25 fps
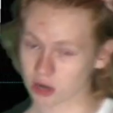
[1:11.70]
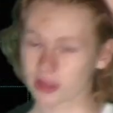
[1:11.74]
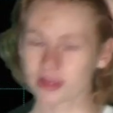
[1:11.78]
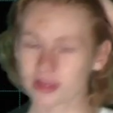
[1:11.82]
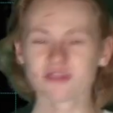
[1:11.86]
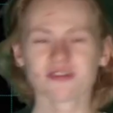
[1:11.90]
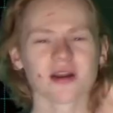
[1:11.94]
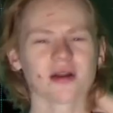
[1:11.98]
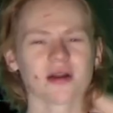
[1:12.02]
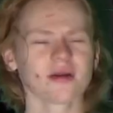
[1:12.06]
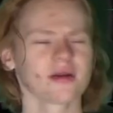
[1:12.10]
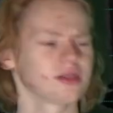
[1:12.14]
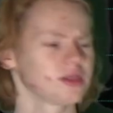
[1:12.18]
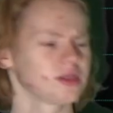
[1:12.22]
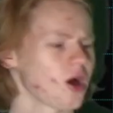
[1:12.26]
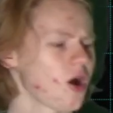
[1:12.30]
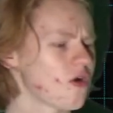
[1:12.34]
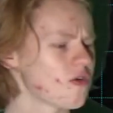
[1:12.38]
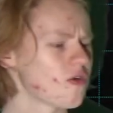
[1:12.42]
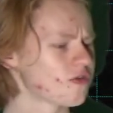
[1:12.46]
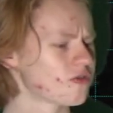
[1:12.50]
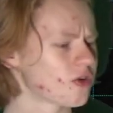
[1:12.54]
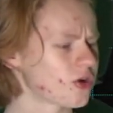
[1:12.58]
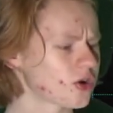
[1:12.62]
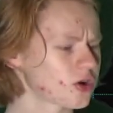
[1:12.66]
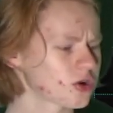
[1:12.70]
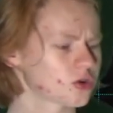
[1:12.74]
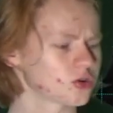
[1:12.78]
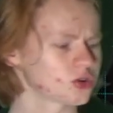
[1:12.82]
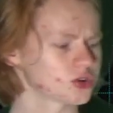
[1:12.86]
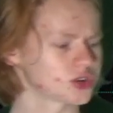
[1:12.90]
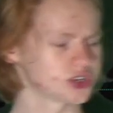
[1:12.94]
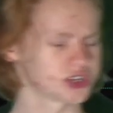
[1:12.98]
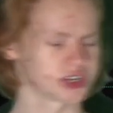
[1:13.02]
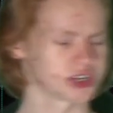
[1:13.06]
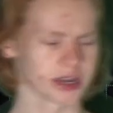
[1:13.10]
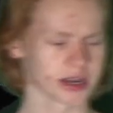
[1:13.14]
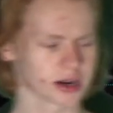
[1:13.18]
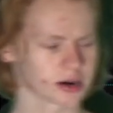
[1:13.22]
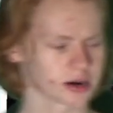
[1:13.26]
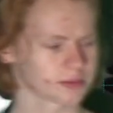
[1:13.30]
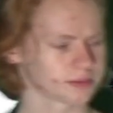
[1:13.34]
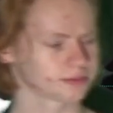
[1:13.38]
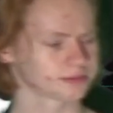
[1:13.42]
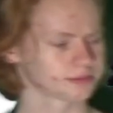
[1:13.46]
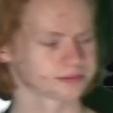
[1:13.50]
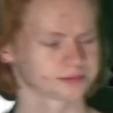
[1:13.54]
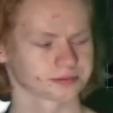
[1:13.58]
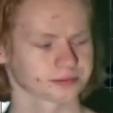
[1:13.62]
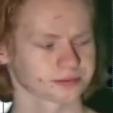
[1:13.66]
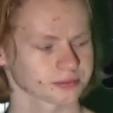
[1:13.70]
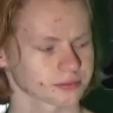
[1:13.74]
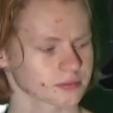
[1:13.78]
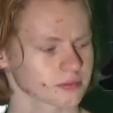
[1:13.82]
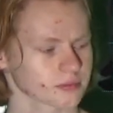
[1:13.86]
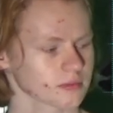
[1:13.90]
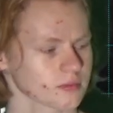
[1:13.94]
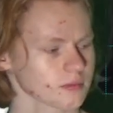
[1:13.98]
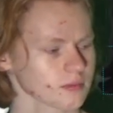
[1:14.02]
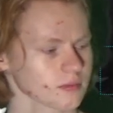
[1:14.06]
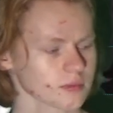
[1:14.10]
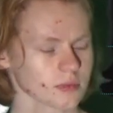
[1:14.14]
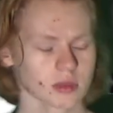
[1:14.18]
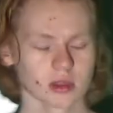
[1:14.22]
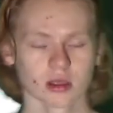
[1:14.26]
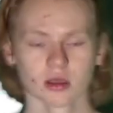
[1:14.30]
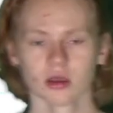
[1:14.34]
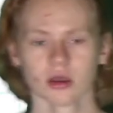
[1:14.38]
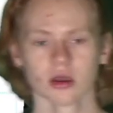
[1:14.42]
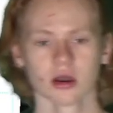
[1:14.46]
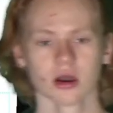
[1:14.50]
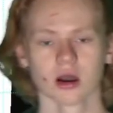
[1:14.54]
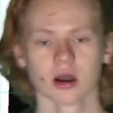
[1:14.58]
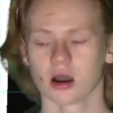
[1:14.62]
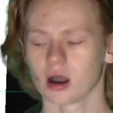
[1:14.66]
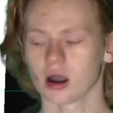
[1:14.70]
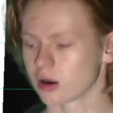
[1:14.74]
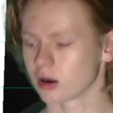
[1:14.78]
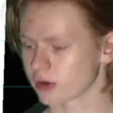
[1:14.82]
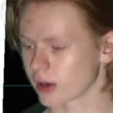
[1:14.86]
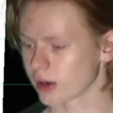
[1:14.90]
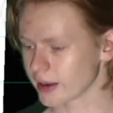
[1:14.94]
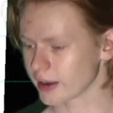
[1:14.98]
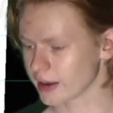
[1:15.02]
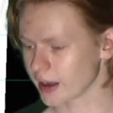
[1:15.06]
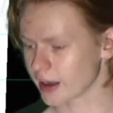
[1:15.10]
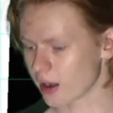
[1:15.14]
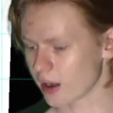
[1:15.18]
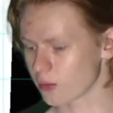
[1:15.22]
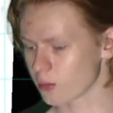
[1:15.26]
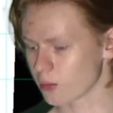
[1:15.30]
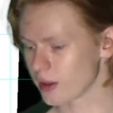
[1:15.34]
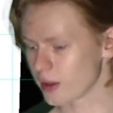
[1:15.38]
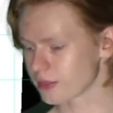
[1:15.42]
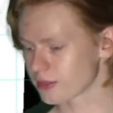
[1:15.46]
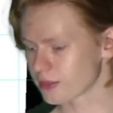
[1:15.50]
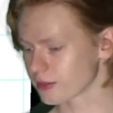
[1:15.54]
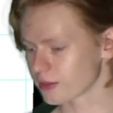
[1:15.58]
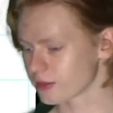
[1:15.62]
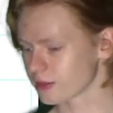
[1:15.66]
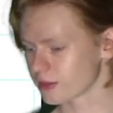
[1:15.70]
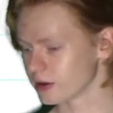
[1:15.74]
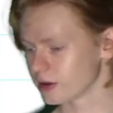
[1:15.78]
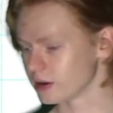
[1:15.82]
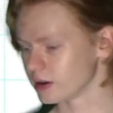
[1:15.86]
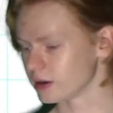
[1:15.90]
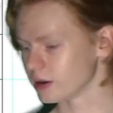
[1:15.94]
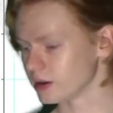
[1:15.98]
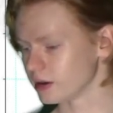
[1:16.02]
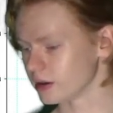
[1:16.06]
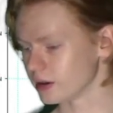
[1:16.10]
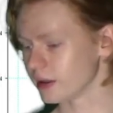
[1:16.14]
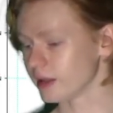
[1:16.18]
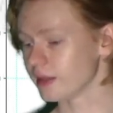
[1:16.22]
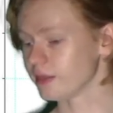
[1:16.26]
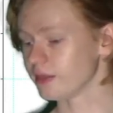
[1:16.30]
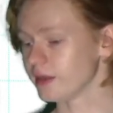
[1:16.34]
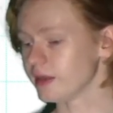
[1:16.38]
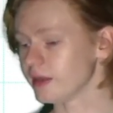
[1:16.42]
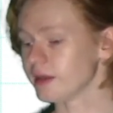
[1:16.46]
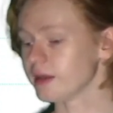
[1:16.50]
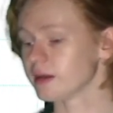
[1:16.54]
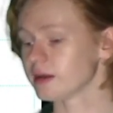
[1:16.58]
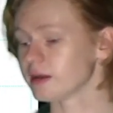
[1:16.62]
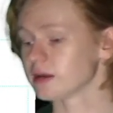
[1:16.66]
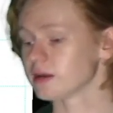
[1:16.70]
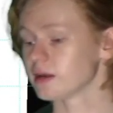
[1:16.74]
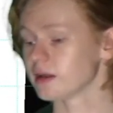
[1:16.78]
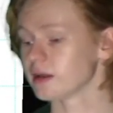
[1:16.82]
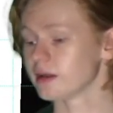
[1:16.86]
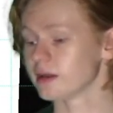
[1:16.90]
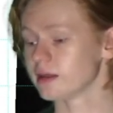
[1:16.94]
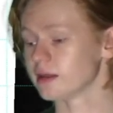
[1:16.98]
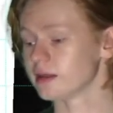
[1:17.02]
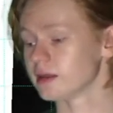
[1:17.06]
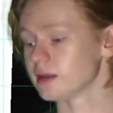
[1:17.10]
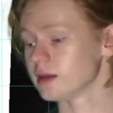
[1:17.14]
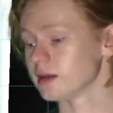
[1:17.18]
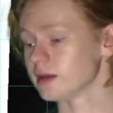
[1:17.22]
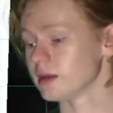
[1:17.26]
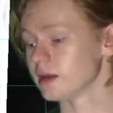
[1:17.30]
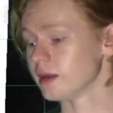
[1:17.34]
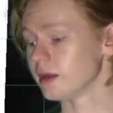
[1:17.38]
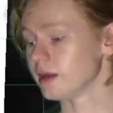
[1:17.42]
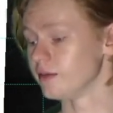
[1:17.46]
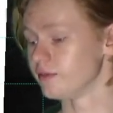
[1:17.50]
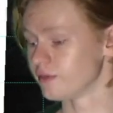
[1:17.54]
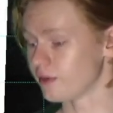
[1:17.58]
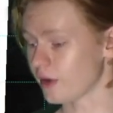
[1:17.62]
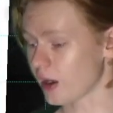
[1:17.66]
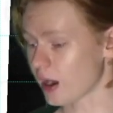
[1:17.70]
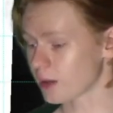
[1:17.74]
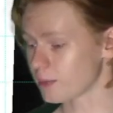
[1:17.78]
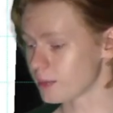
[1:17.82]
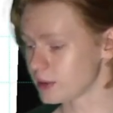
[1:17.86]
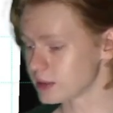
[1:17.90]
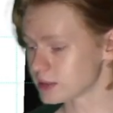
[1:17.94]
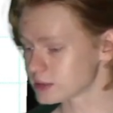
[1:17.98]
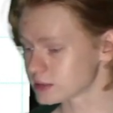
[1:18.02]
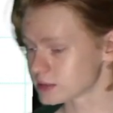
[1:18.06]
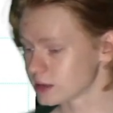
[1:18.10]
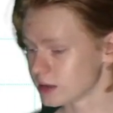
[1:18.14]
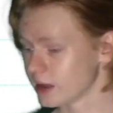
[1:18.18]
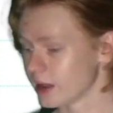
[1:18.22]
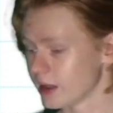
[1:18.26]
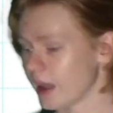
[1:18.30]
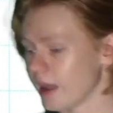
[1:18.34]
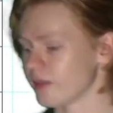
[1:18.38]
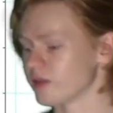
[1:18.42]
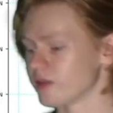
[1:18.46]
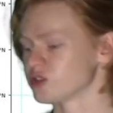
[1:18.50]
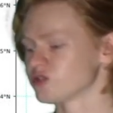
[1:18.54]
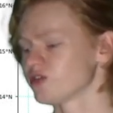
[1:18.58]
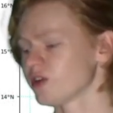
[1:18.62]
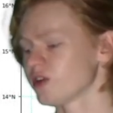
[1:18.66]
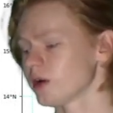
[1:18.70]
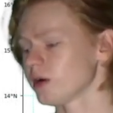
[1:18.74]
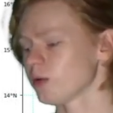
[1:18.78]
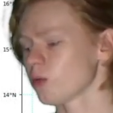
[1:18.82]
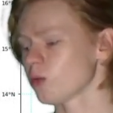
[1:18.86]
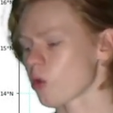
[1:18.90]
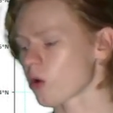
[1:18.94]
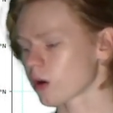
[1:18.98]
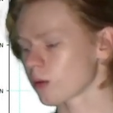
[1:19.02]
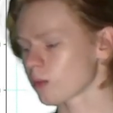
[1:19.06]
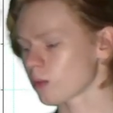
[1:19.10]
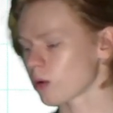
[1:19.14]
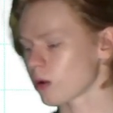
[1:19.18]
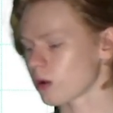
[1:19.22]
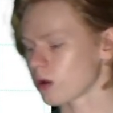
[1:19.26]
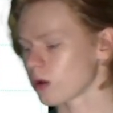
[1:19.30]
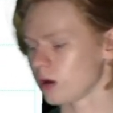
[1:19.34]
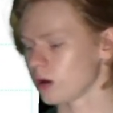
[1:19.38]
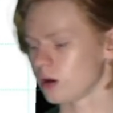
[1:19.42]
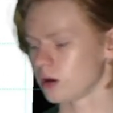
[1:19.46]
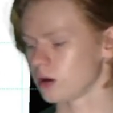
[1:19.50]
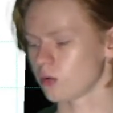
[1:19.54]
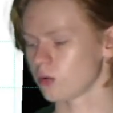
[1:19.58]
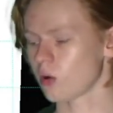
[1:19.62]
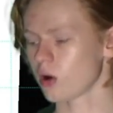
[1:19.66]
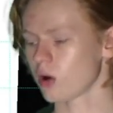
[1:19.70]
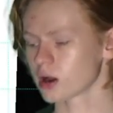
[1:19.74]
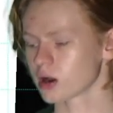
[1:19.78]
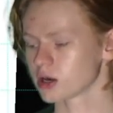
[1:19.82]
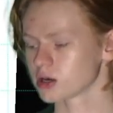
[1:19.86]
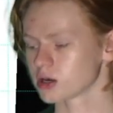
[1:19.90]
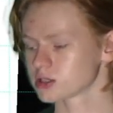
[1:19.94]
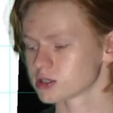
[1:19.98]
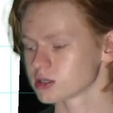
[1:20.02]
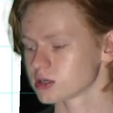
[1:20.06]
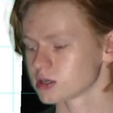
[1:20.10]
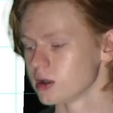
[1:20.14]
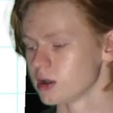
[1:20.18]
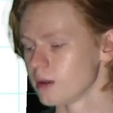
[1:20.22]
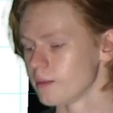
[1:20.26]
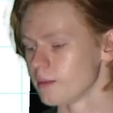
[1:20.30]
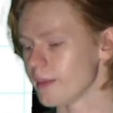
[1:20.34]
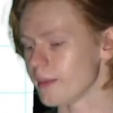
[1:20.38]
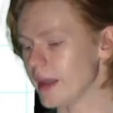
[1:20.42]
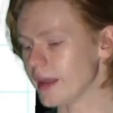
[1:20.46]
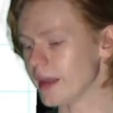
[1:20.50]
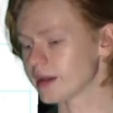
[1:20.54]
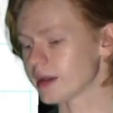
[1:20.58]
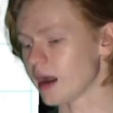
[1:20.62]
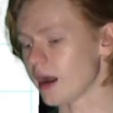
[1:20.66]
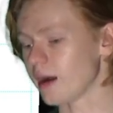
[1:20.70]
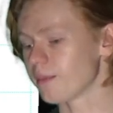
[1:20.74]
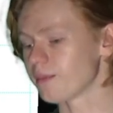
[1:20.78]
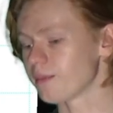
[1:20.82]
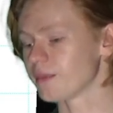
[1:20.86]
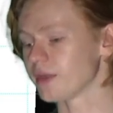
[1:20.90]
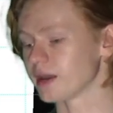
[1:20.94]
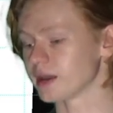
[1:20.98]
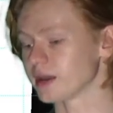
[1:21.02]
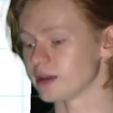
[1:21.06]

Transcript: very low vertical shear right now with in the environment, and those very warm waters make up the